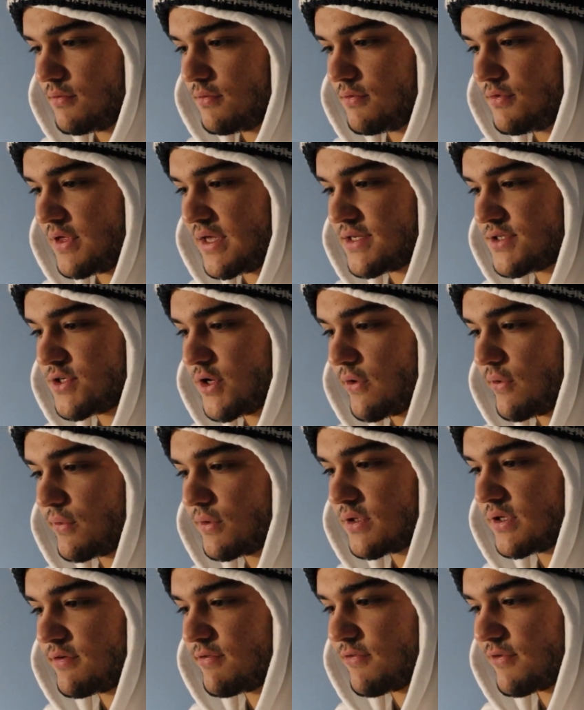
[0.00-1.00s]
They'd
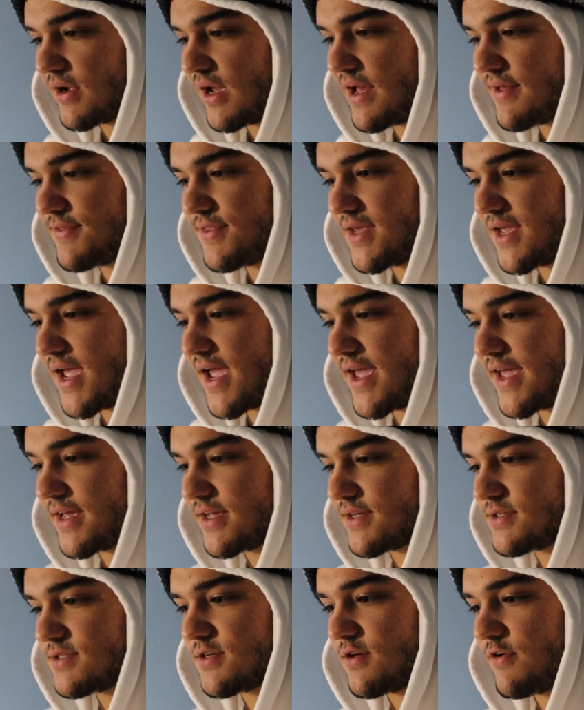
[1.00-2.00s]
totally forgotten the
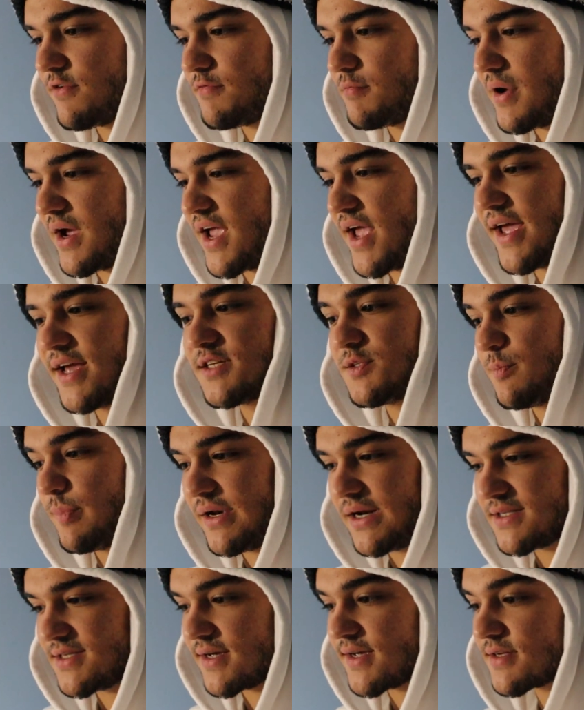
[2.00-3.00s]
eggs of my Eggs
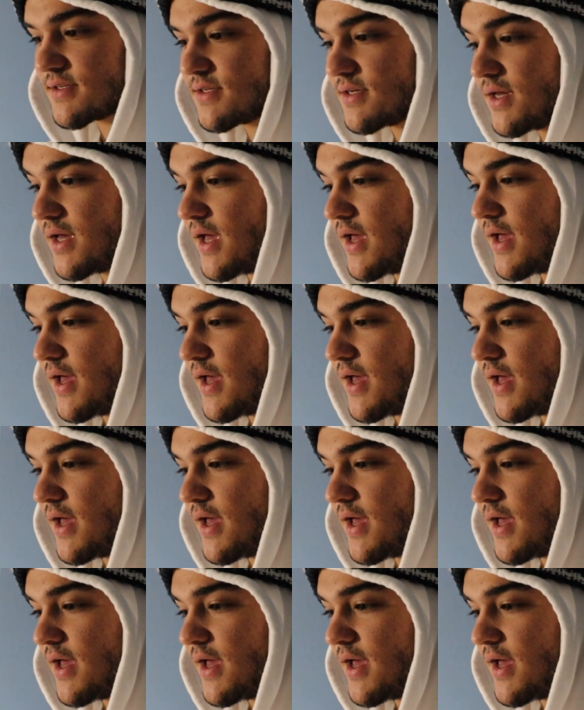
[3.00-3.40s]
Benedict.